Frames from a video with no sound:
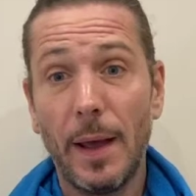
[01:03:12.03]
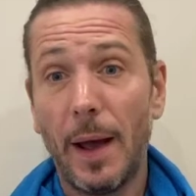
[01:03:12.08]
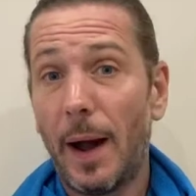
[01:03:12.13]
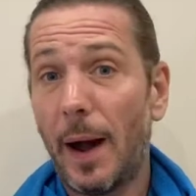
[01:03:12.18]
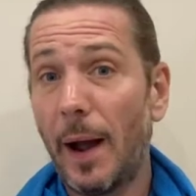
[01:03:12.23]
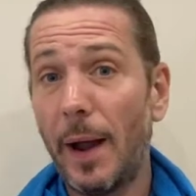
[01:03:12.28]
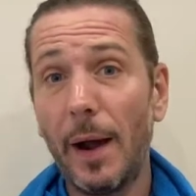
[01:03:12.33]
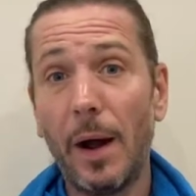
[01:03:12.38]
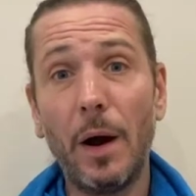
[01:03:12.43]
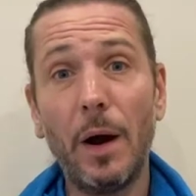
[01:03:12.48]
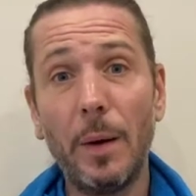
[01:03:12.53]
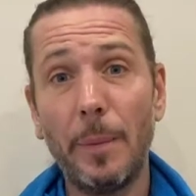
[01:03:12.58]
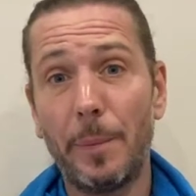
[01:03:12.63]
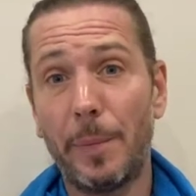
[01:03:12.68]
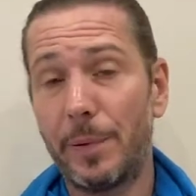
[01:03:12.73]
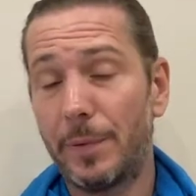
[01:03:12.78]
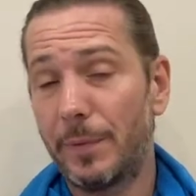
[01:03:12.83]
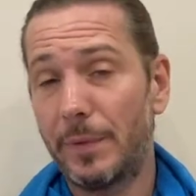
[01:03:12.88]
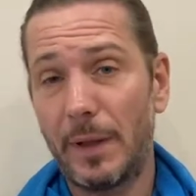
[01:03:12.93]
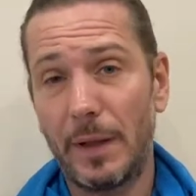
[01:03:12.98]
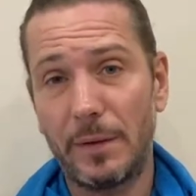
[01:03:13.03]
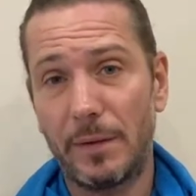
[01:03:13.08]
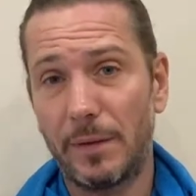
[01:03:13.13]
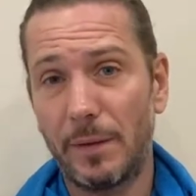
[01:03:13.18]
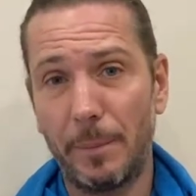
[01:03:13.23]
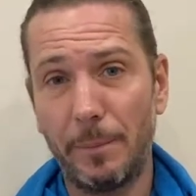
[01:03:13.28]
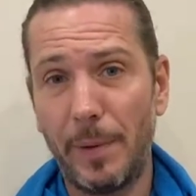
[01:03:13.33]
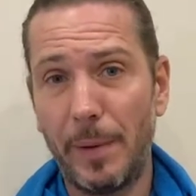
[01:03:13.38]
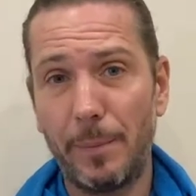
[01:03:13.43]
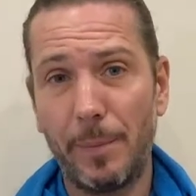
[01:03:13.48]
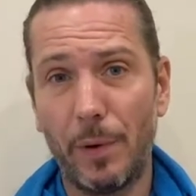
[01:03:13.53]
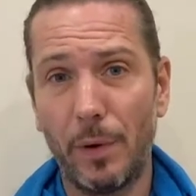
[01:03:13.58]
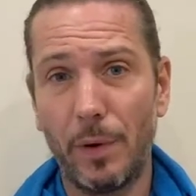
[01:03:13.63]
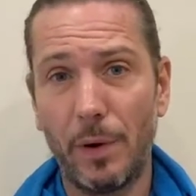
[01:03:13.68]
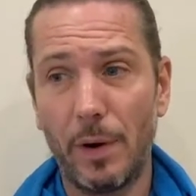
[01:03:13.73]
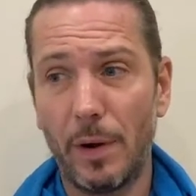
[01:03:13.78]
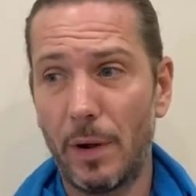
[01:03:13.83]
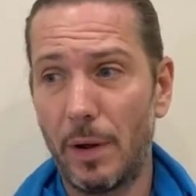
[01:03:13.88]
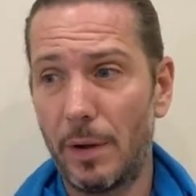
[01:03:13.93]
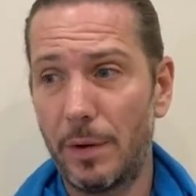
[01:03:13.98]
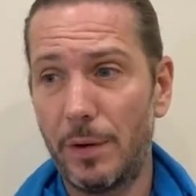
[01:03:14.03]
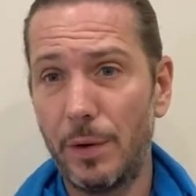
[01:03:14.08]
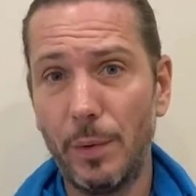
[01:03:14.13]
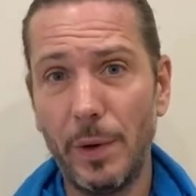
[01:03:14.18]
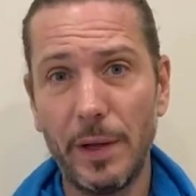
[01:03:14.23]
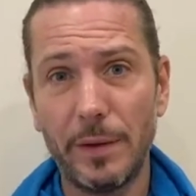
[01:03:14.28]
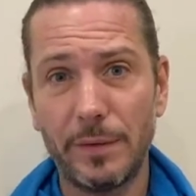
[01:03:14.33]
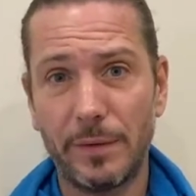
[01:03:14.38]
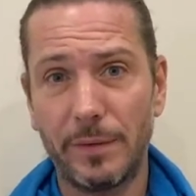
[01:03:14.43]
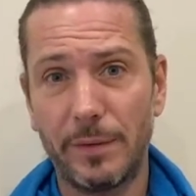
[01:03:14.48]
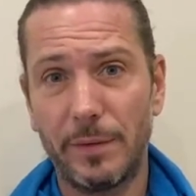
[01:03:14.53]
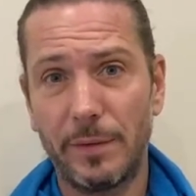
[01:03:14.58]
I hope that some people do it.